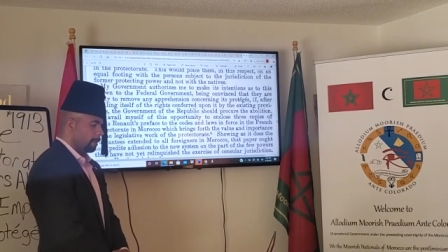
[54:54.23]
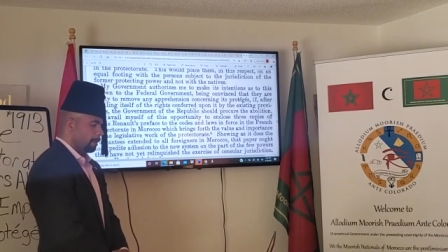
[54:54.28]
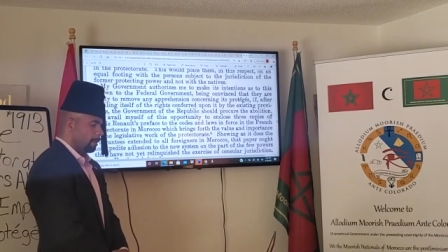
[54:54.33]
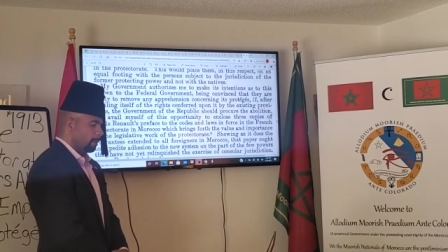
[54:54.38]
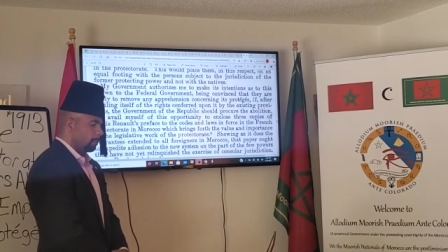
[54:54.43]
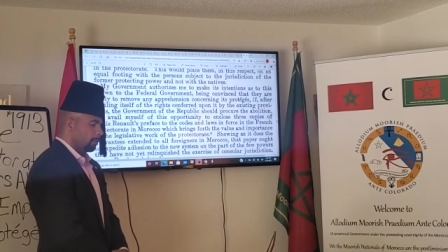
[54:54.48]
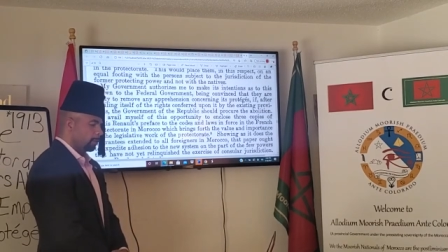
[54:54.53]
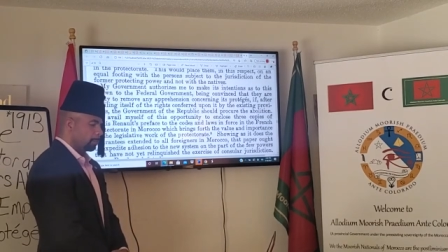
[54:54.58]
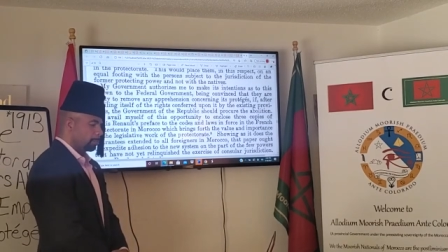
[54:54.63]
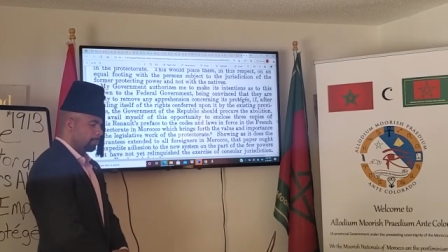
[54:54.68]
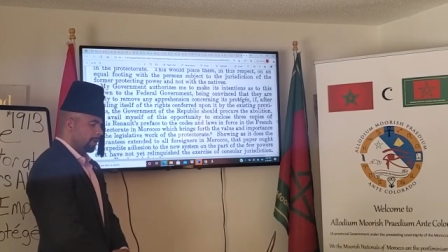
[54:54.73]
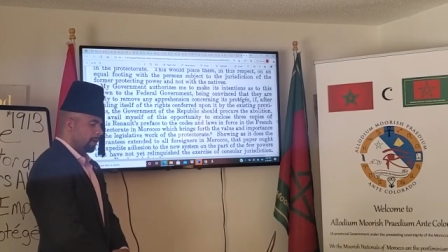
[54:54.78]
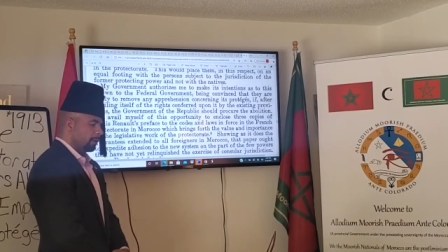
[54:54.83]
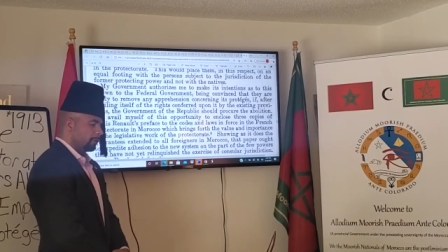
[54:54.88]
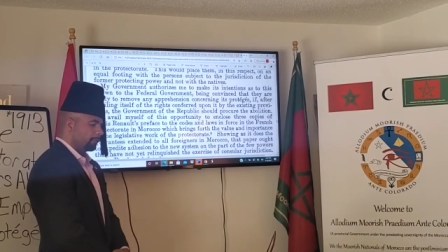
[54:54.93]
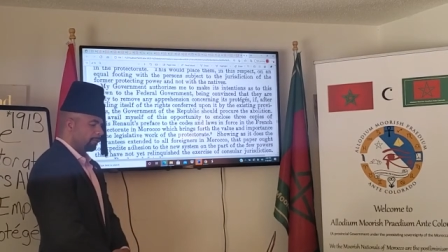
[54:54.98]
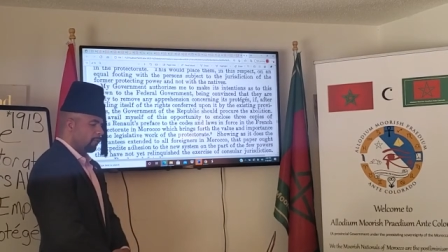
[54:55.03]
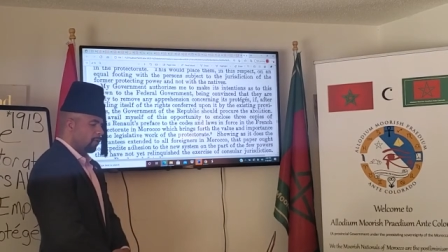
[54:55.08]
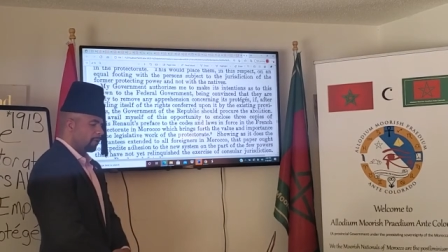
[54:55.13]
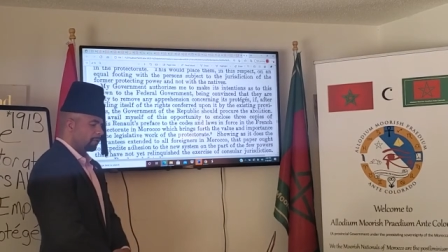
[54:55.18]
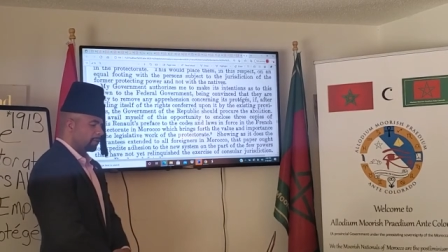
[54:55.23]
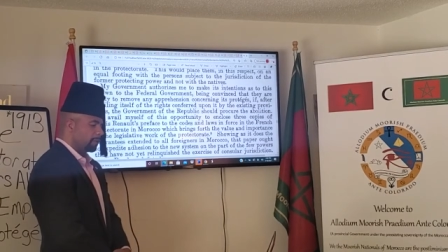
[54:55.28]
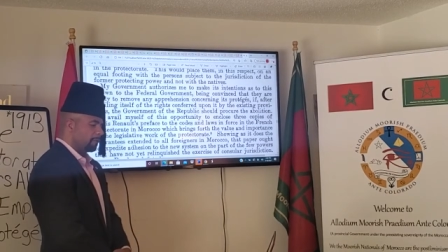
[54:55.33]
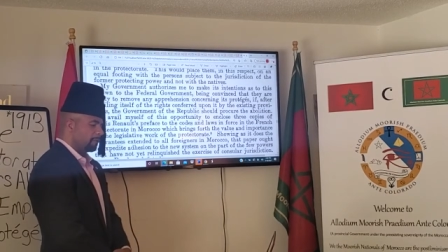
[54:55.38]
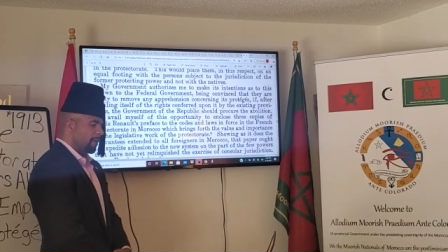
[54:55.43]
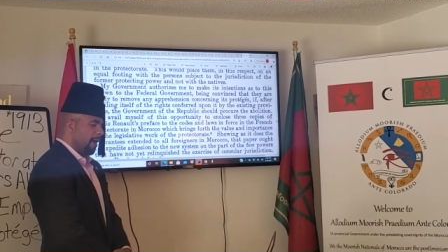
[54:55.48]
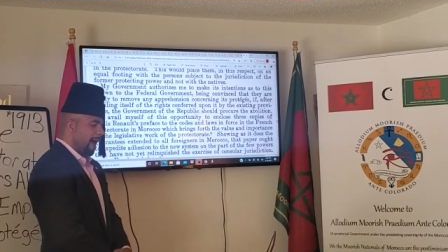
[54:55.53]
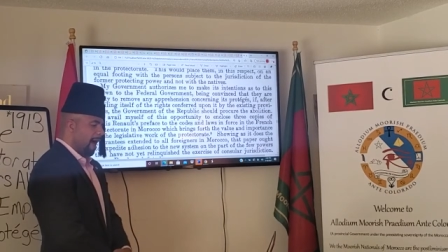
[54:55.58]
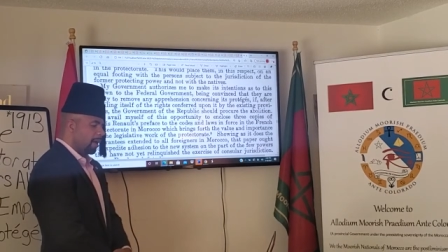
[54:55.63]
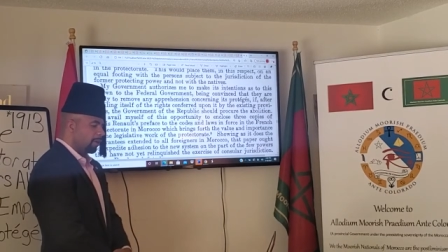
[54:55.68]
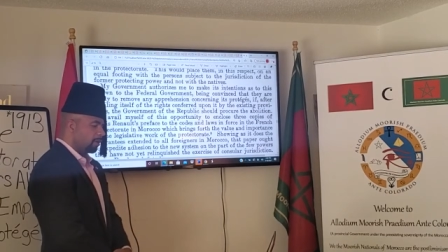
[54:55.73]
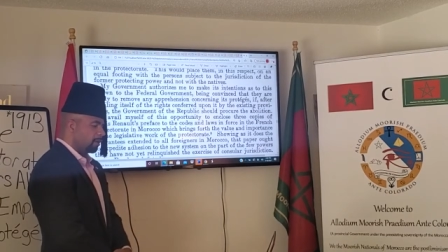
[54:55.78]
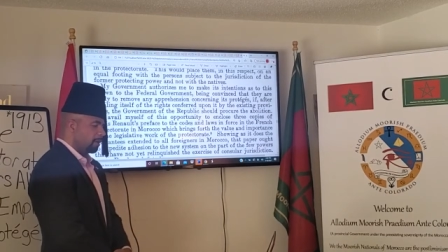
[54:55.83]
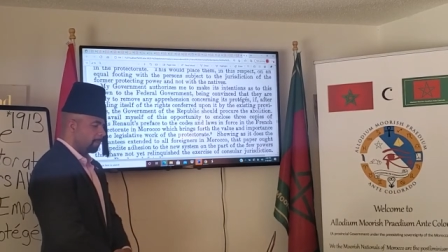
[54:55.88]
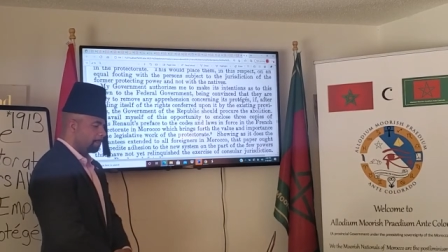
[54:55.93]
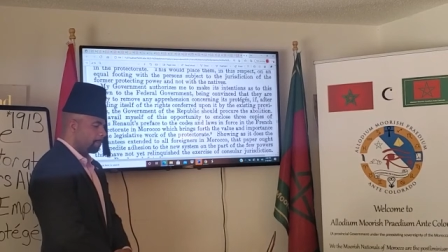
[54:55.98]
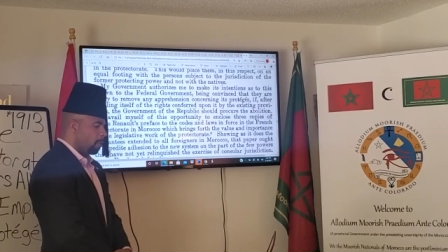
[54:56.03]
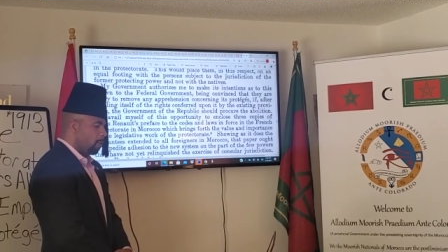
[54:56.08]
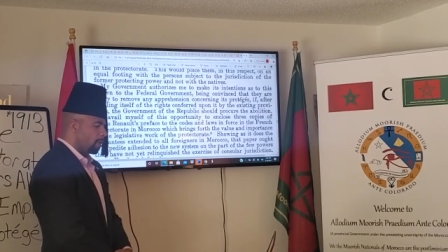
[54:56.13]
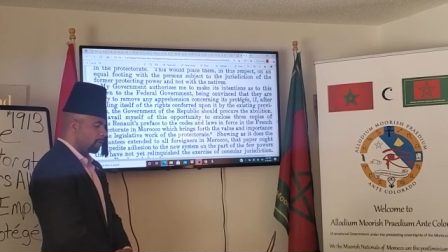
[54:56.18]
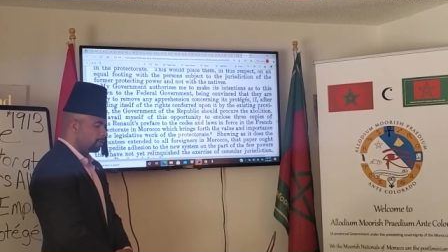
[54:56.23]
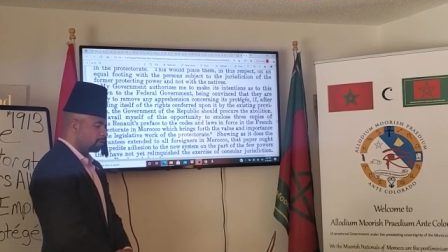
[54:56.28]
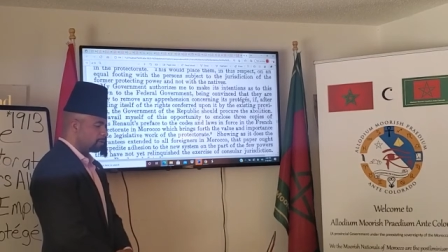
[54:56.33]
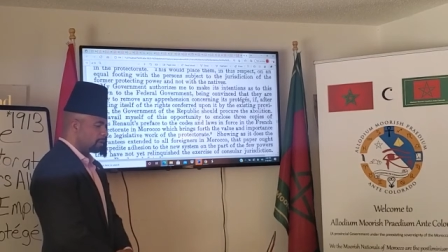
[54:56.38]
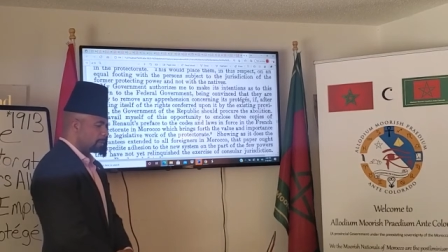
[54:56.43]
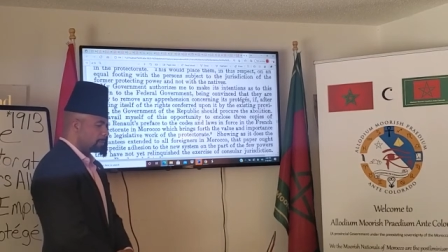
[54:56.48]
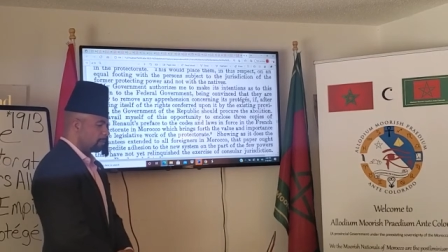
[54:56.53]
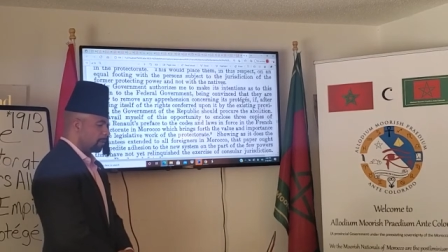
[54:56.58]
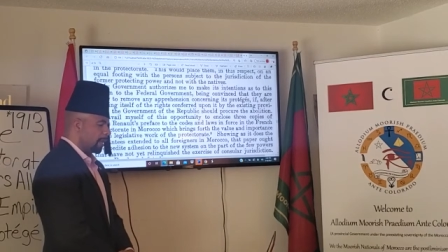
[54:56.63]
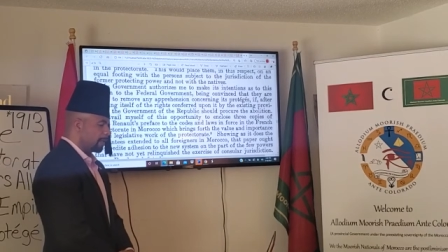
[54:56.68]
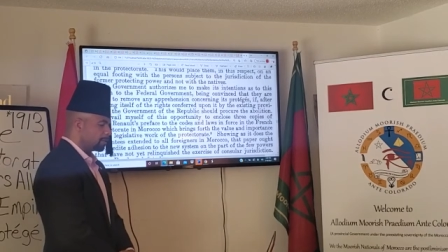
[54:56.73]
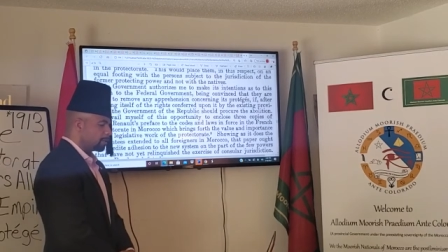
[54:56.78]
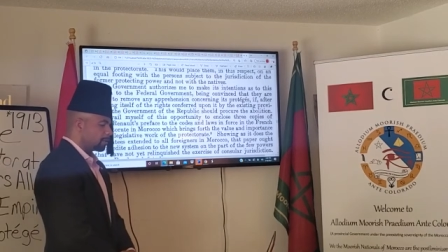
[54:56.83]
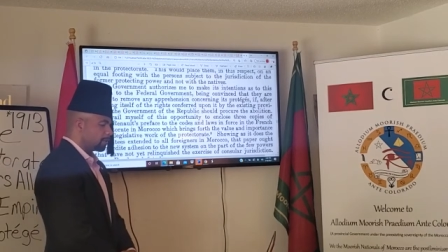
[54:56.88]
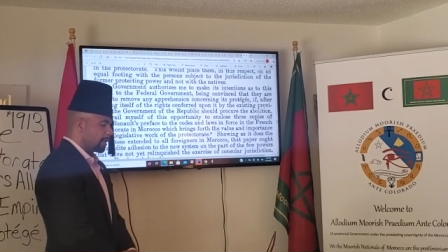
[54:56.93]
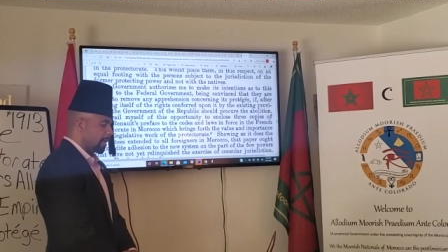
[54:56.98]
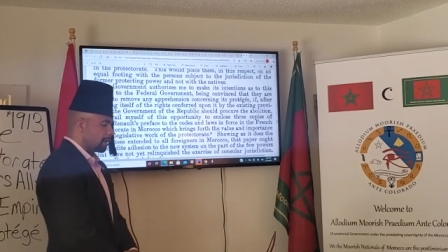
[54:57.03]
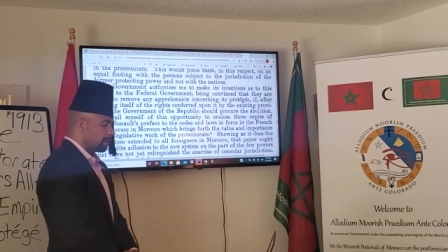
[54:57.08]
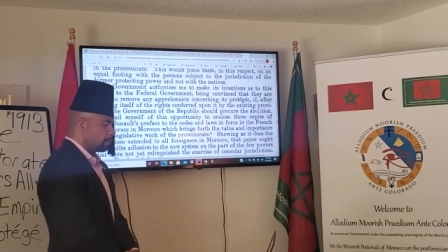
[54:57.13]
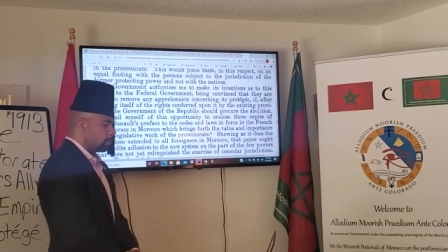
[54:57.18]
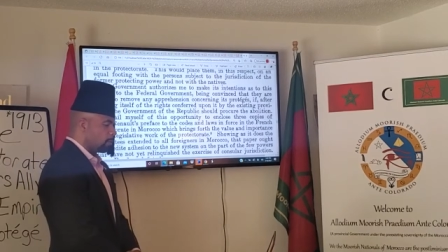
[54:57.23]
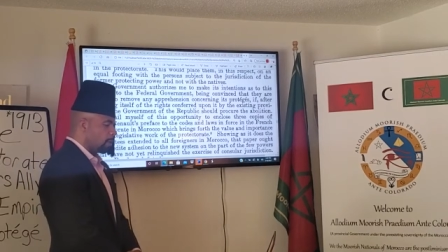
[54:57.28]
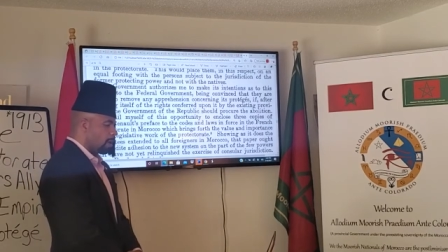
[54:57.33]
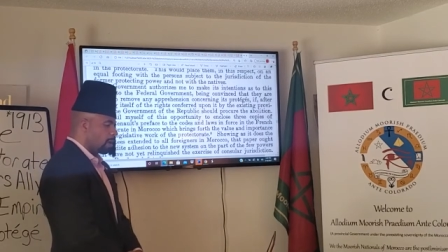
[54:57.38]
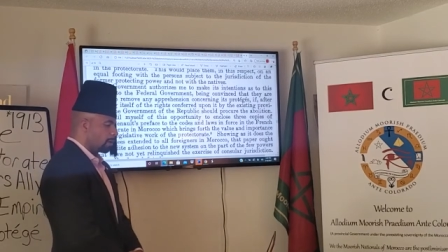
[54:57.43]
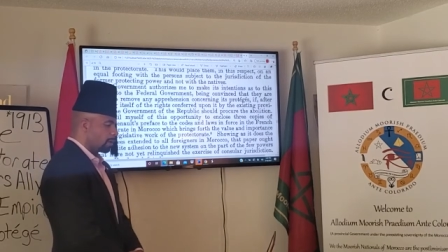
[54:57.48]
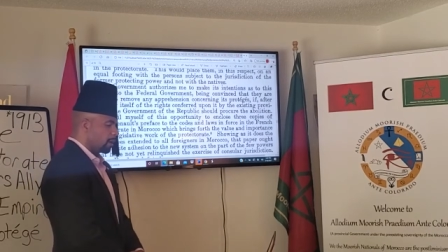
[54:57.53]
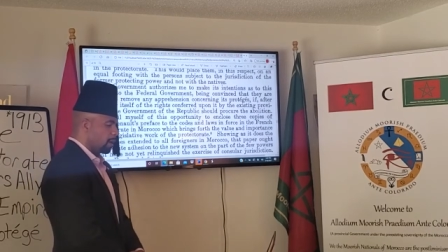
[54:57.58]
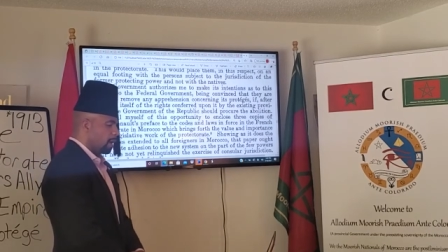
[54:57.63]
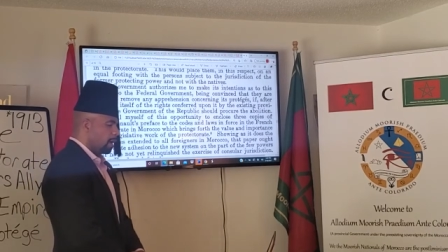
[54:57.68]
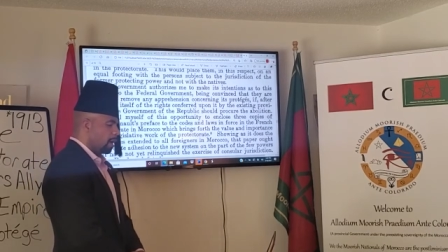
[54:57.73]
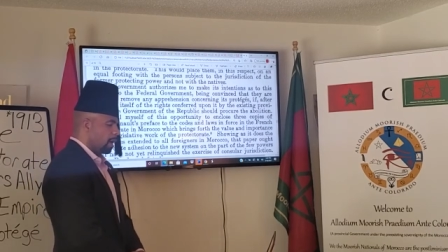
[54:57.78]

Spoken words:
which brings forth the value and importance of legislative work